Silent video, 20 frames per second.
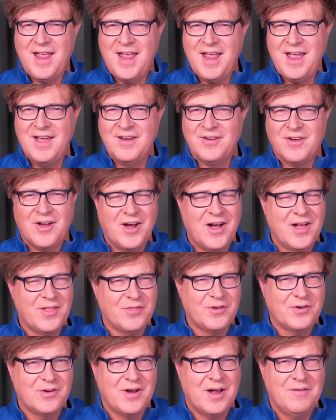and
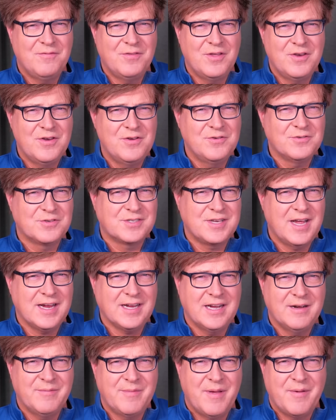author of the new
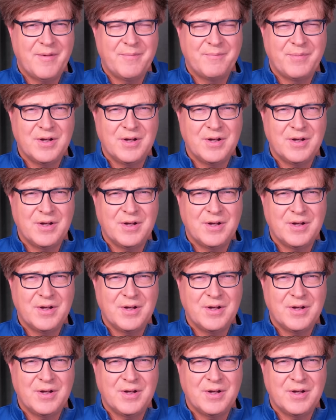Second Amendment